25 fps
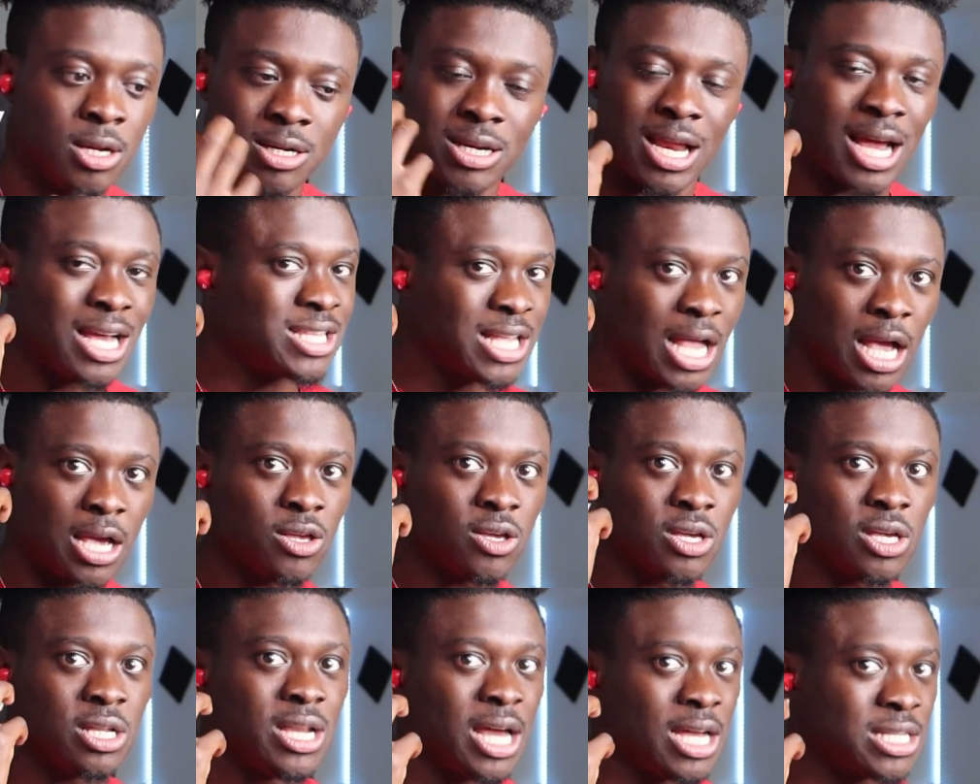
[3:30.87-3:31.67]
That's
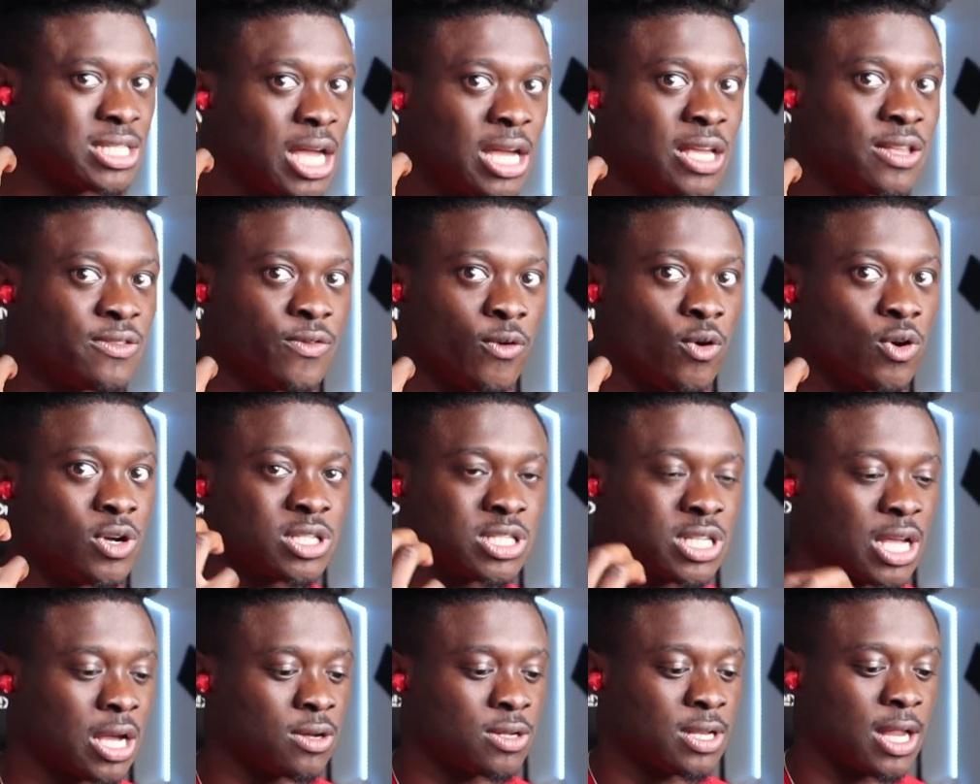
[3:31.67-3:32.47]
how his
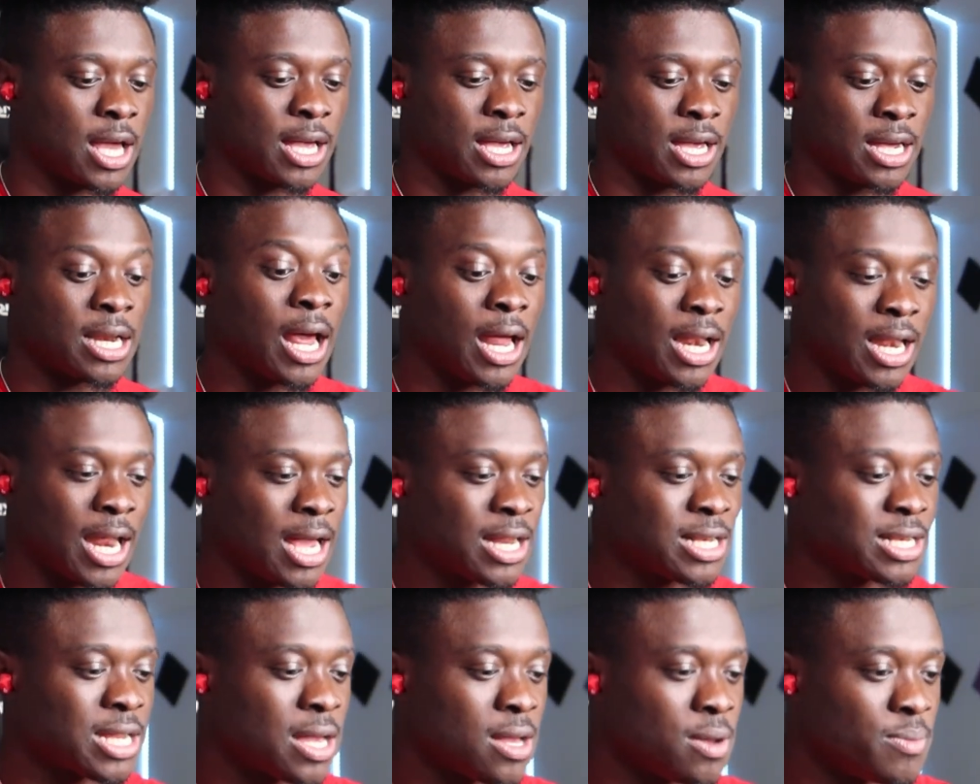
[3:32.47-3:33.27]
voice sound like, and I
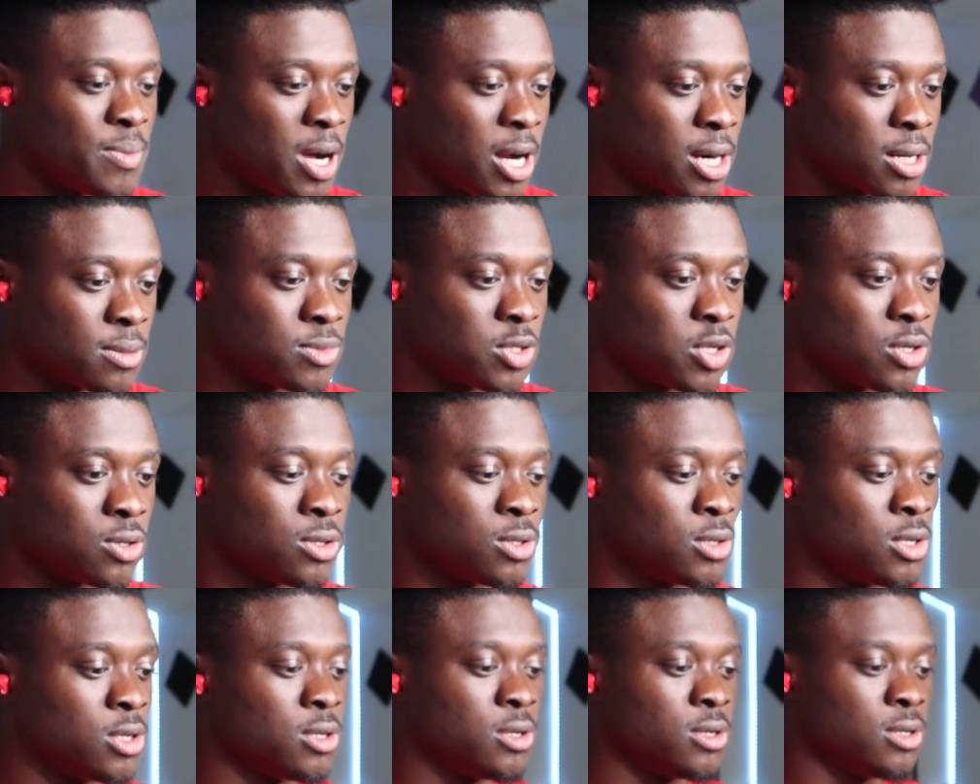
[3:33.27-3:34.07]
like that about him, though.